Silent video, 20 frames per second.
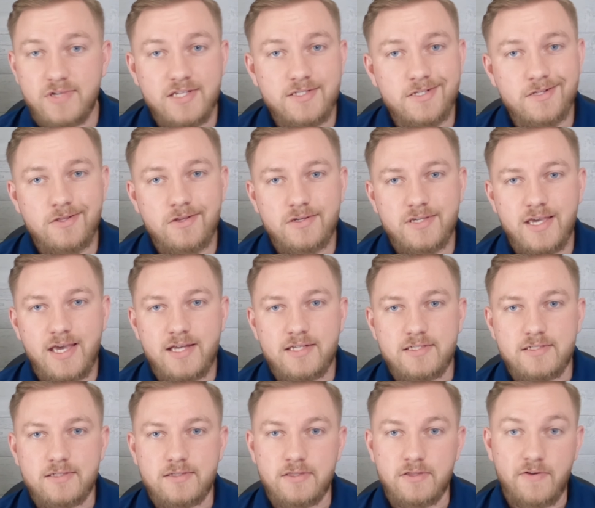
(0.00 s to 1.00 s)
need to look
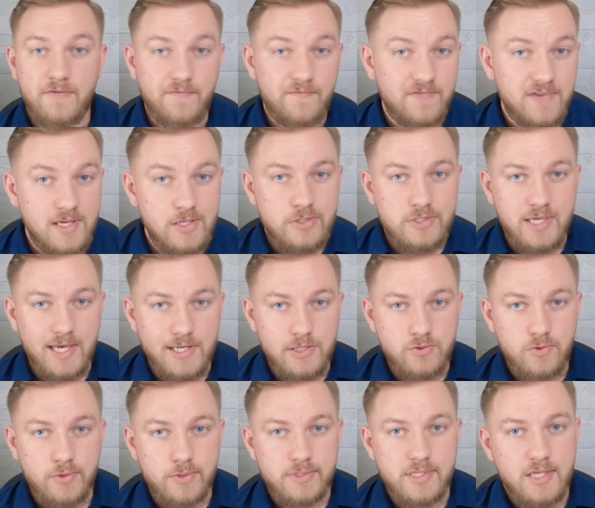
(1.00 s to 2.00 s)
at the fee
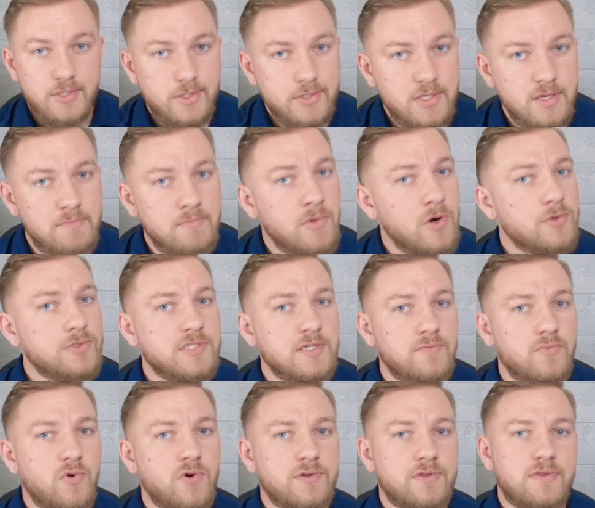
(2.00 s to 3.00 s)
schedules. This is the most
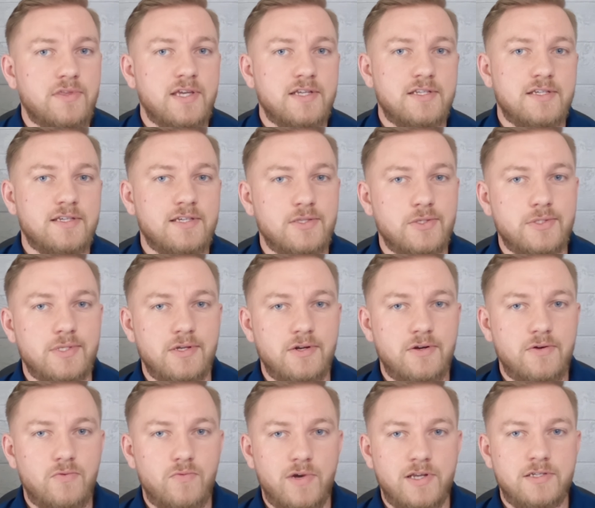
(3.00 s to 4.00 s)
important thing to
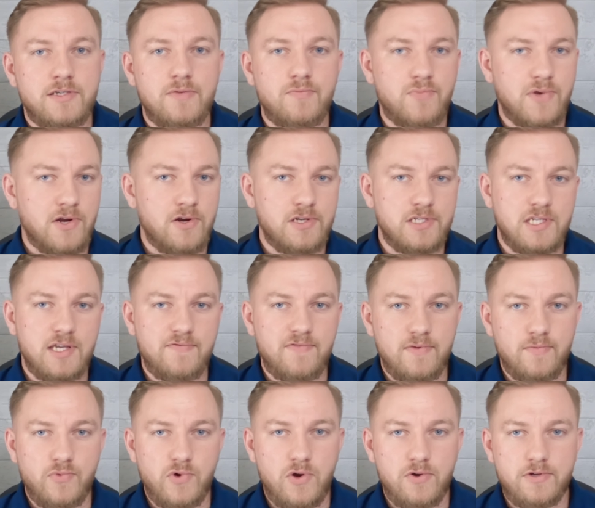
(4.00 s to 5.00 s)
consider when comparing
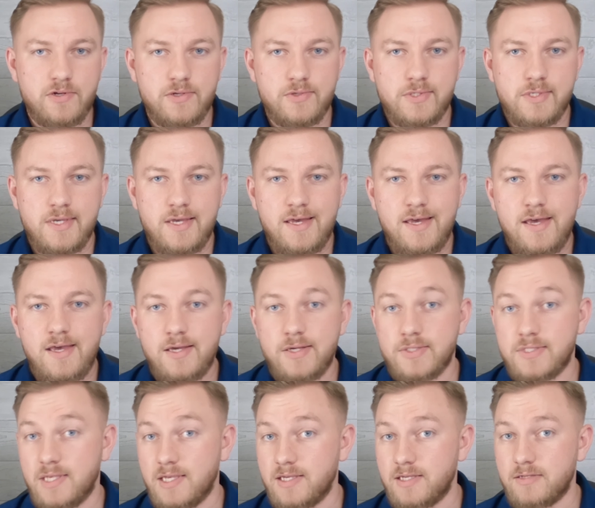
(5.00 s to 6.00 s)
different brokers,
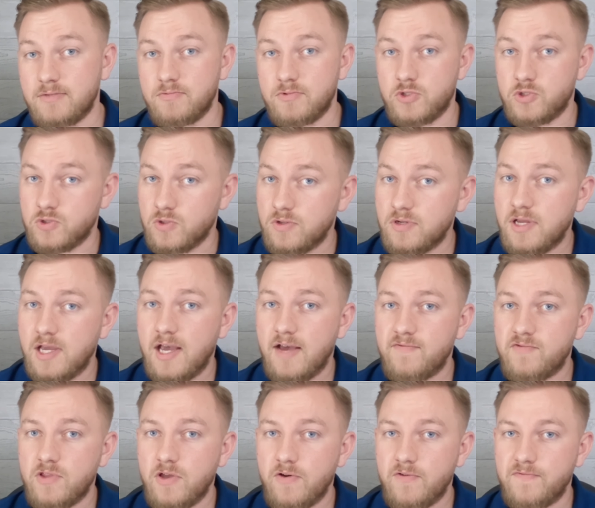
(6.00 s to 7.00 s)
because they should
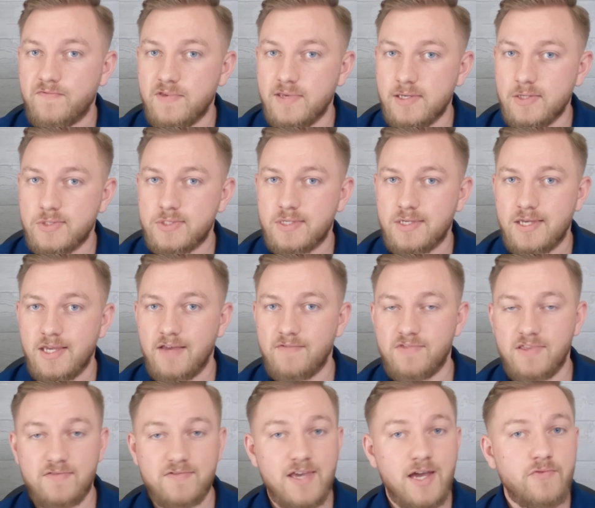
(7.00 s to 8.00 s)
have low fees. If
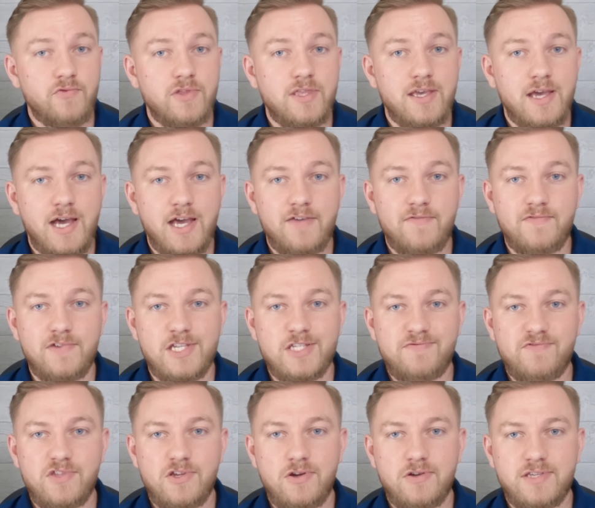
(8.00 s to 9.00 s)
they've got really high fees
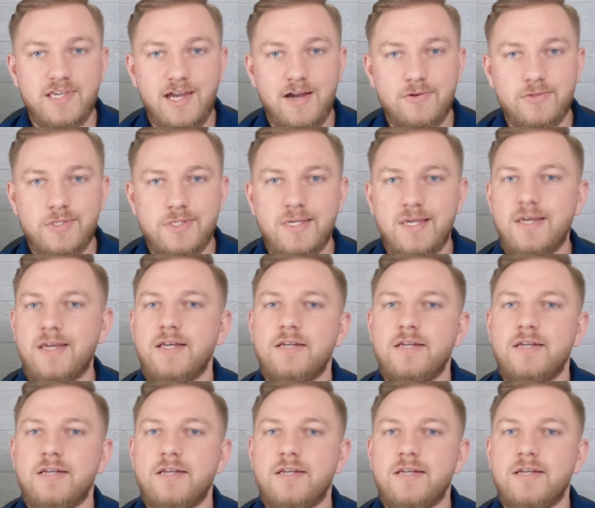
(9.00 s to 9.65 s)
for their accounts,